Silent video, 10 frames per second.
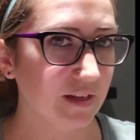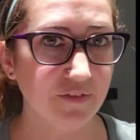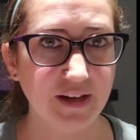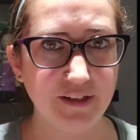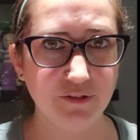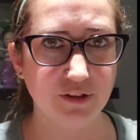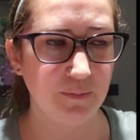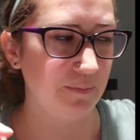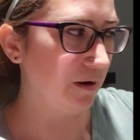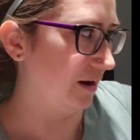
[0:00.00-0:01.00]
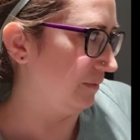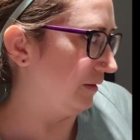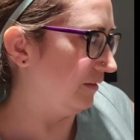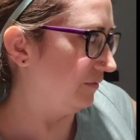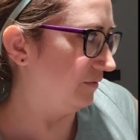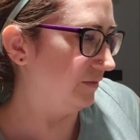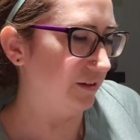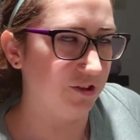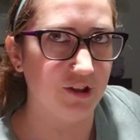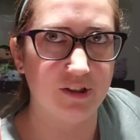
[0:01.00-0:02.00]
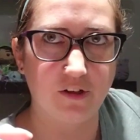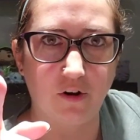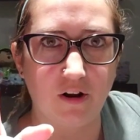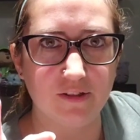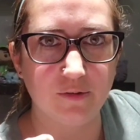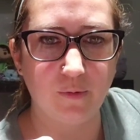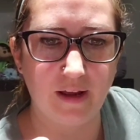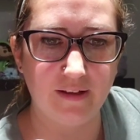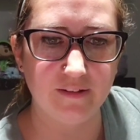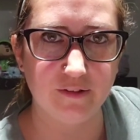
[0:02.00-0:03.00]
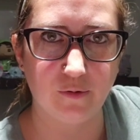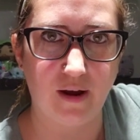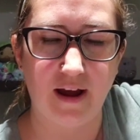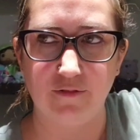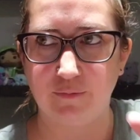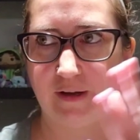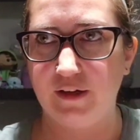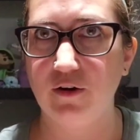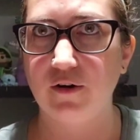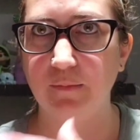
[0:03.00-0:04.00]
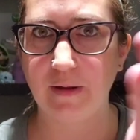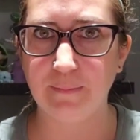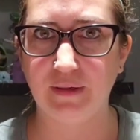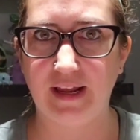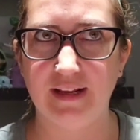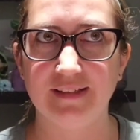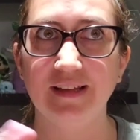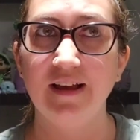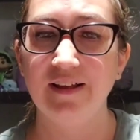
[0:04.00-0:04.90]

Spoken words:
that used to be behind me. It's just across the way. So I have my yarn, my plants.